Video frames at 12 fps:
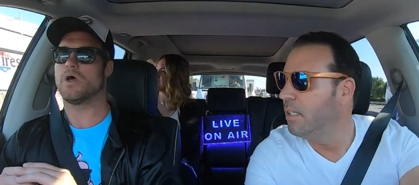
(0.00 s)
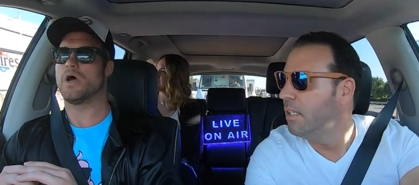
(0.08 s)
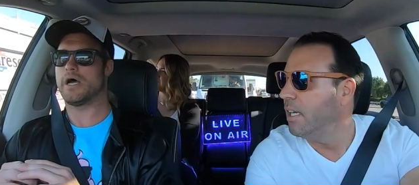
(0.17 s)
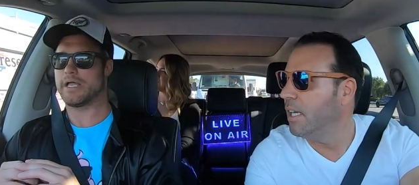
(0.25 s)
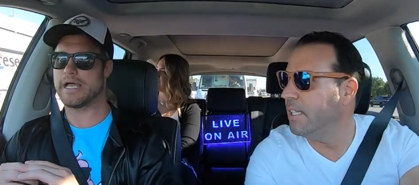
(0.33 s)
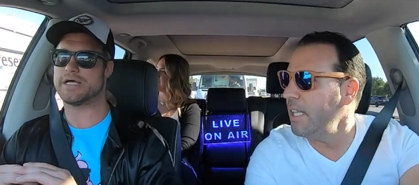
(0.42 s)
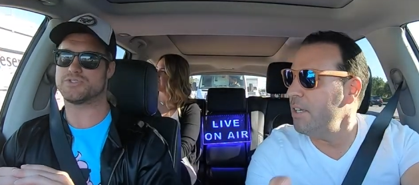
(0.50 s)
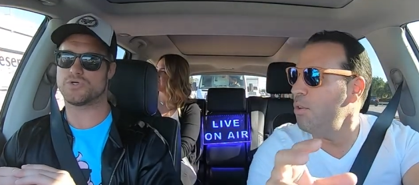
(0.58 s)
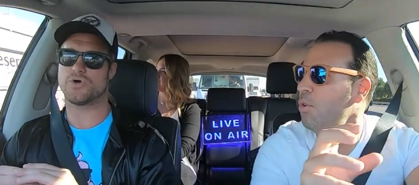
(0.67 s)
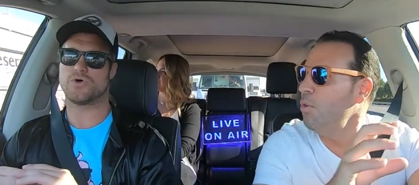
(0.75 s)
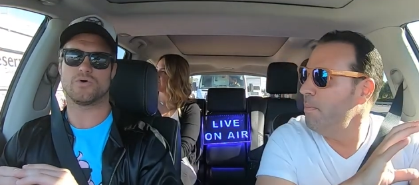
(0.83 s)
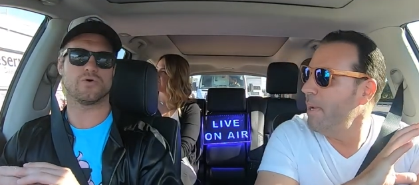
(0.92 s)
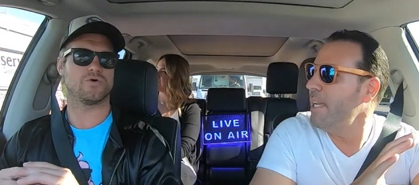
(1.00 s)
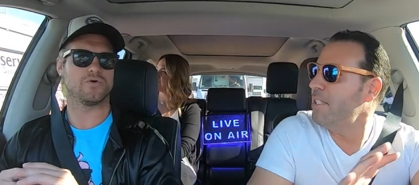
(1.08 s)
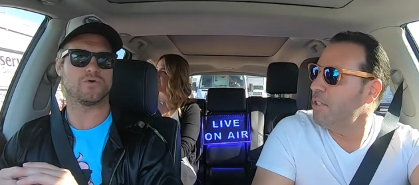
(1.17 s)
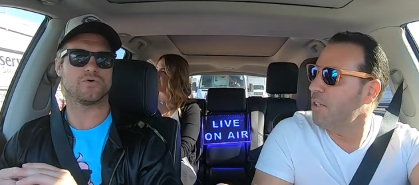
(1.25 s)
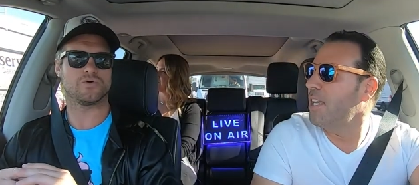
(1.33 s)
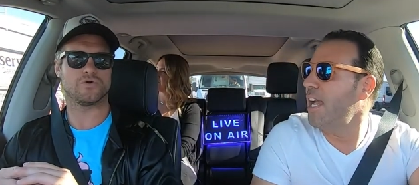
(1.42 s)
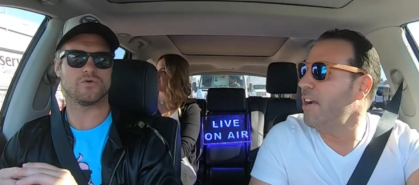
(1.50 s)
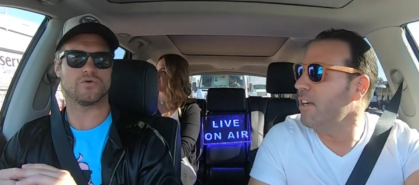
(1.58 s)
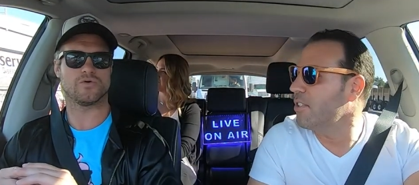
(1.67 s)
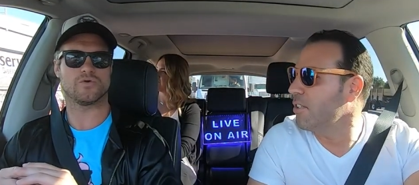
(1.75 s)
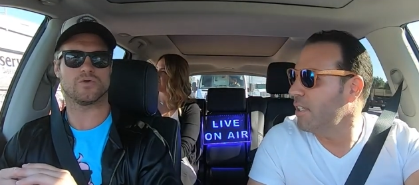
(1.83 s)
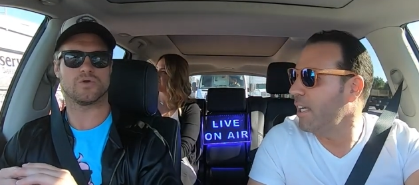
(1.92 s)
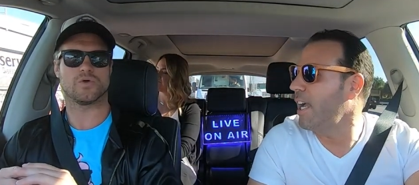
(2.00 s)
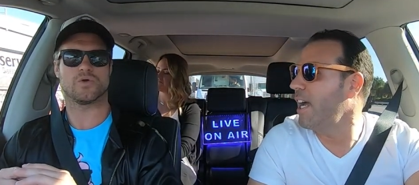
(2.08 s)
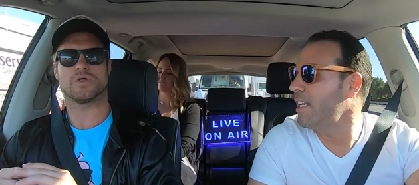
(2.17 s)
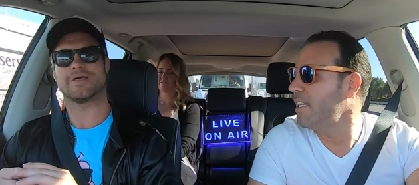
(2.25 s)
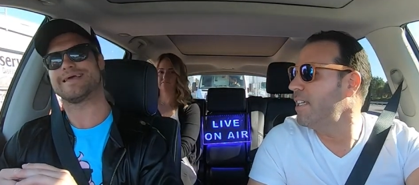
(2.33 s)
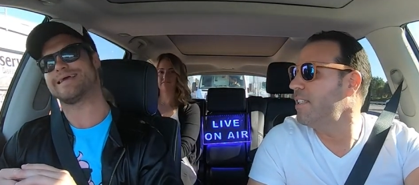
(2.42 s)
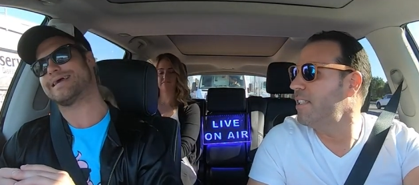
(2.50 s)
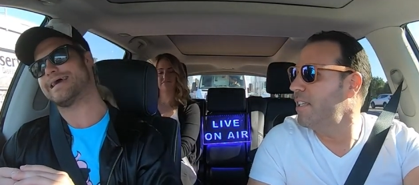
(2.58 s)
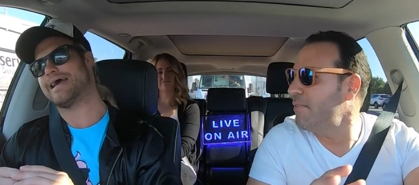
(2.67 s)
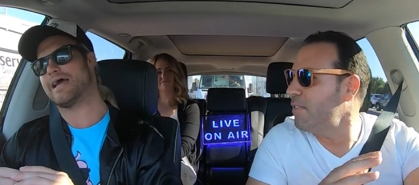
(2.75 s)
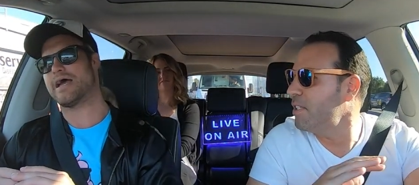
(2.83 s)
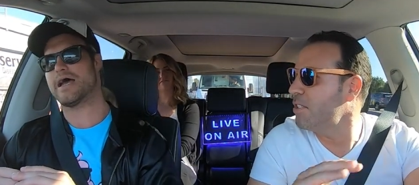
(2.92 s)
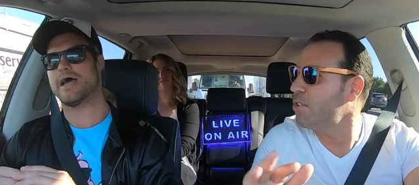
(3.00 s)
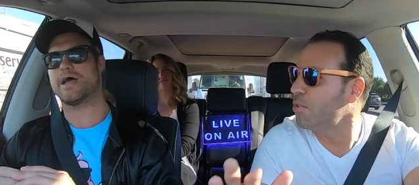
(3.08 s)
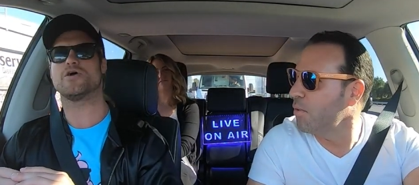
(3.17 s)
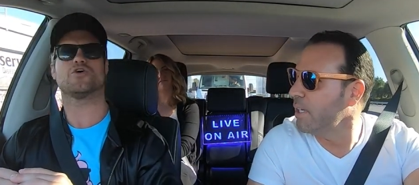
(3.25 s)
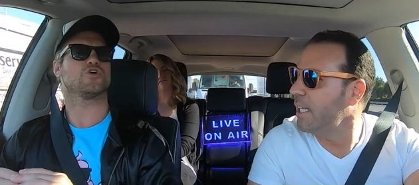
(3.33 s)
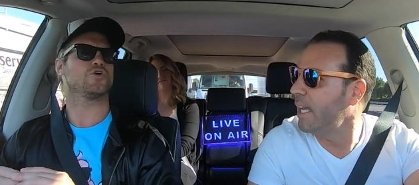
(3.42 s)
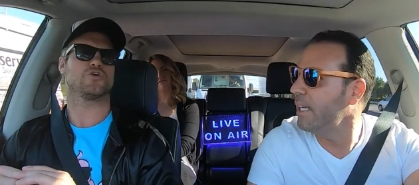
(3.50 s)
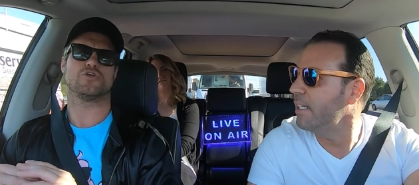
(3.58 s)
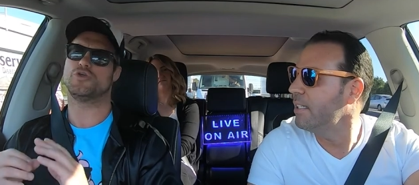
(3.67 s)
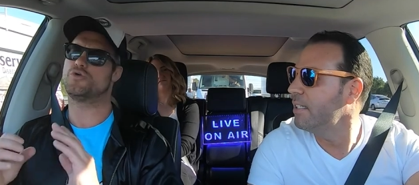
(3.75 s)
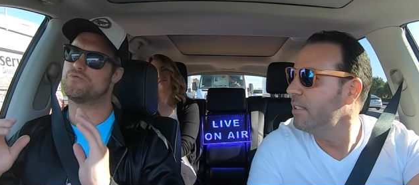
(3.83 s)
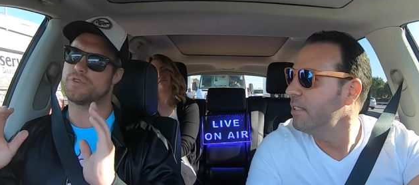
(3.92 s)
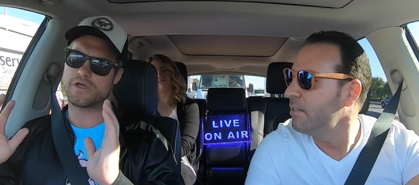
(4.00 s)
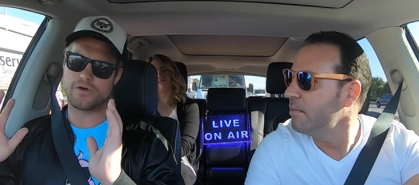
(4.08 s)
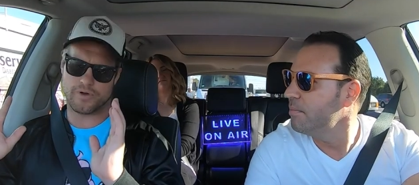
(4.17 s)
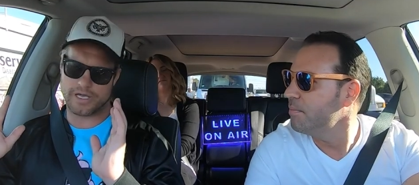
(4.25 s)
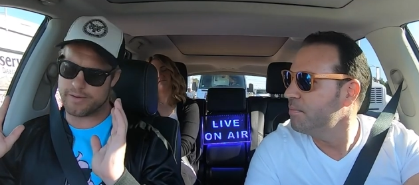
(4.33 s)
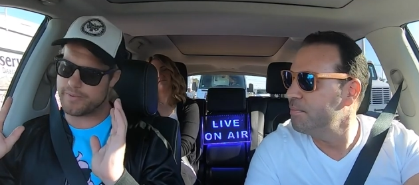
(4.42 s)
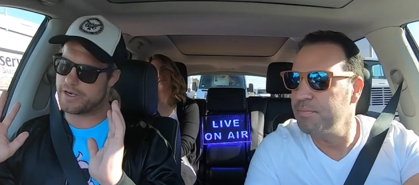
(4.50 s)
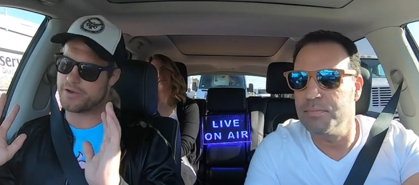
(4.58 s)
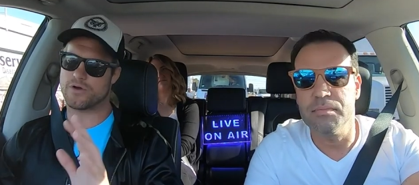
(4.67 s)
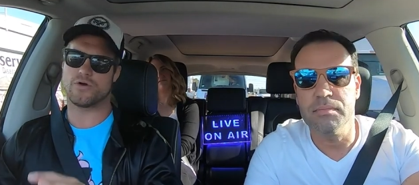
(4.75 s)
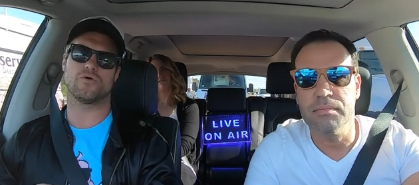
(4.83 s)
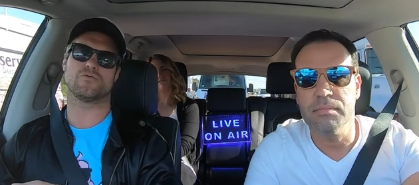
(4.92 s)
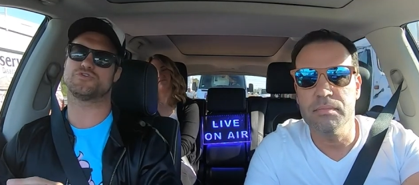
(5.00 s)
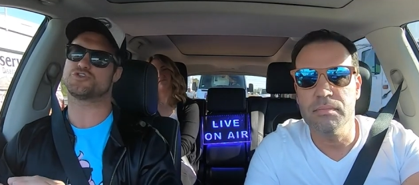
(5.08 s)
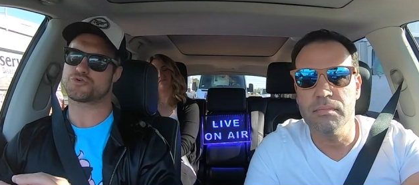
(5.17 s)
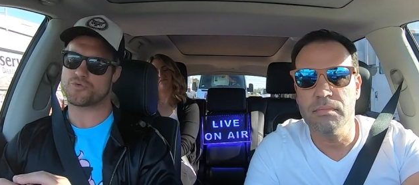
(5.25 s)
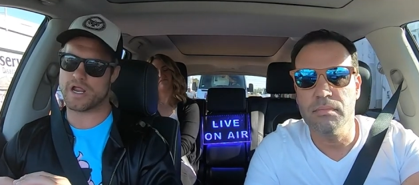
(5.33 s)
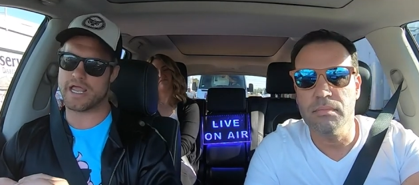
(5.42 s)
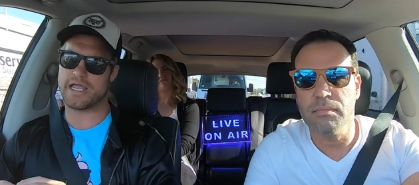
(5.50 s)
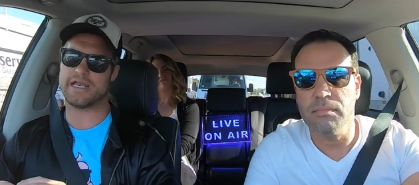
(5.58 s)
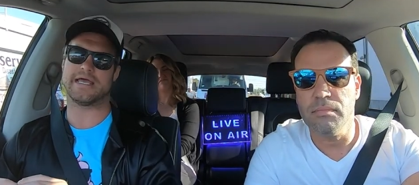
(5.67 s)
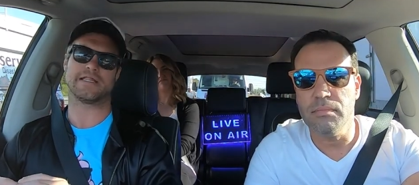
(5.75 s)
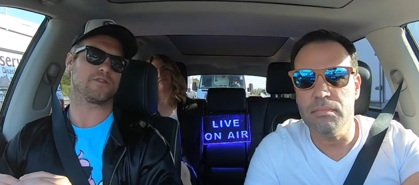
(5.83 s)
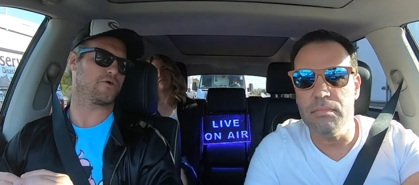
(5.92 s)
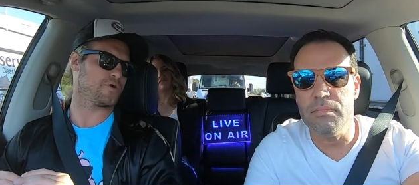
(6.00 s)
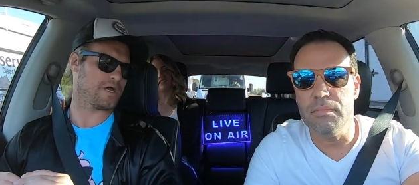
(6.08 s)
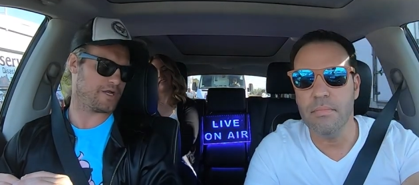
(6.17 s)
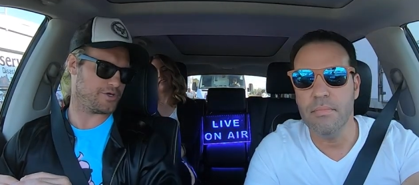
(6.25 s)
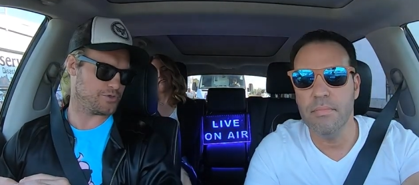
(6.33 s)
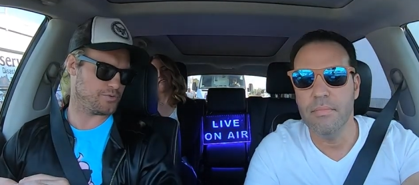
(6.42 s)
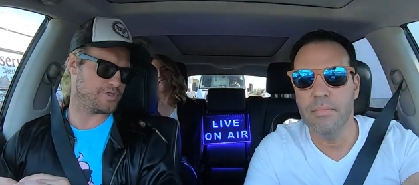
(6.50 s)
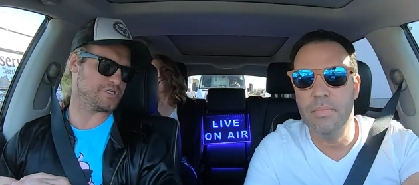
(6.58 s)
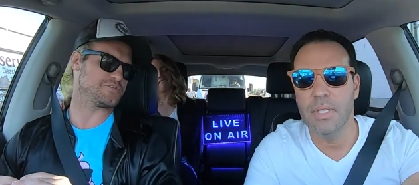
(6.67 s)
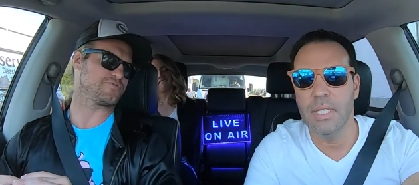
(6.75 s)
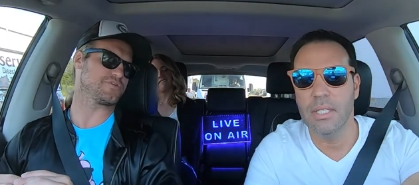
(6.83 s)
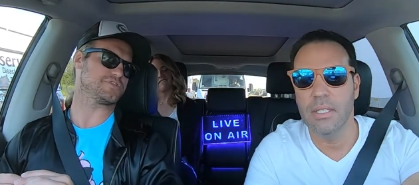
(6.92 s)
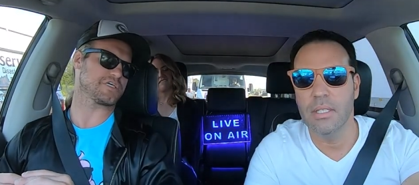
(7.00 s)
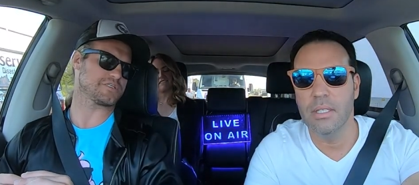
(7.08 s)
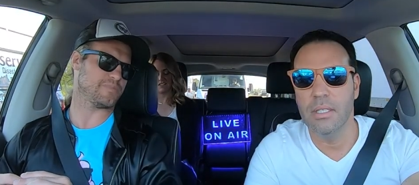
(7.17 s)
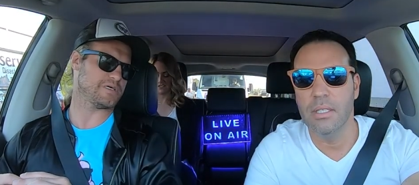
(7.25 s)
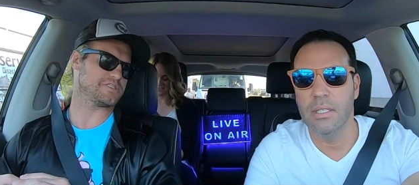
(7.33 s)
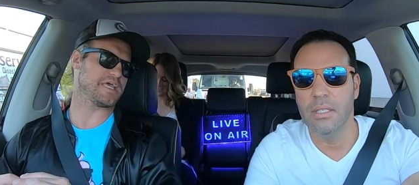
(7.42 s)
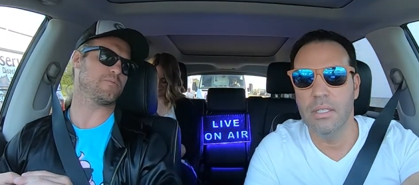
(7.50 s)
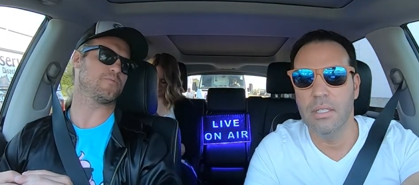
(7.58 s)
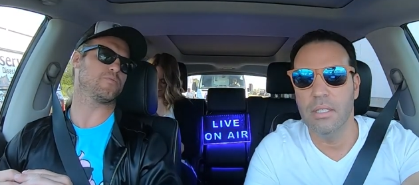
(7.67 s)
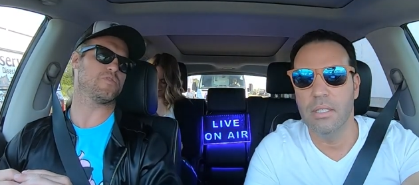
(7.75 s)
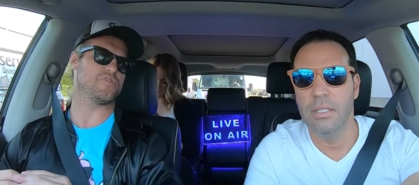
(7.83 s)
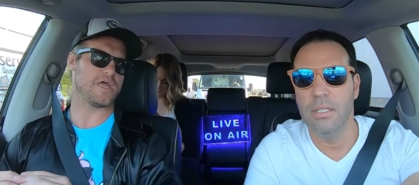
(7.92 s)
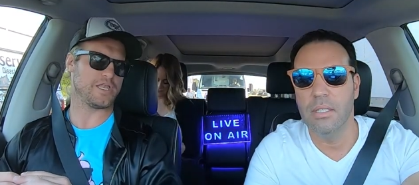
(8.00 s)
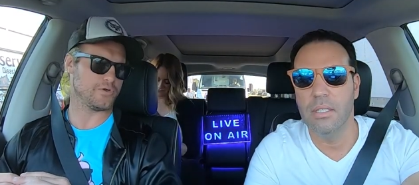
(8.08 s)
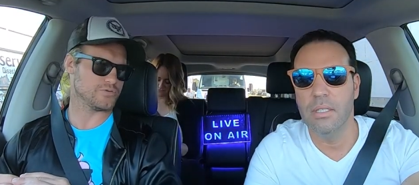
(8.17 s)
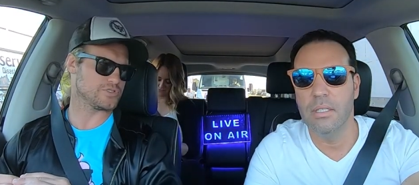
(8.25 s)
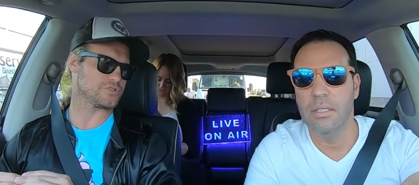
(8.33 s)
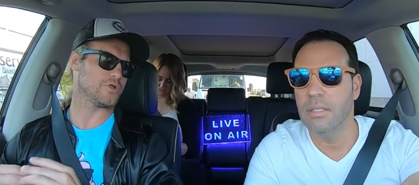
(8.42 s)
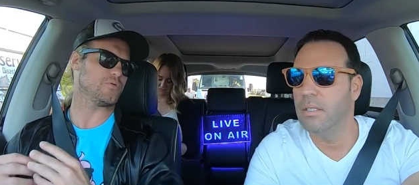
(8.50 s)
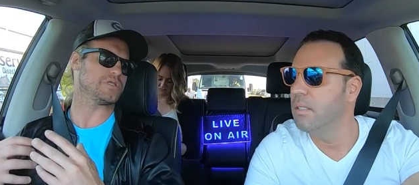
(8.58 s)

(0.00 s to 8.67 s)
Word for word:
Speaker 1: and then so. who makes your character? Like, how do they give you uh, the storyline? You, they go, hey
Speaker 2: man, go train and learn how to do this for six months, and then you'll slowly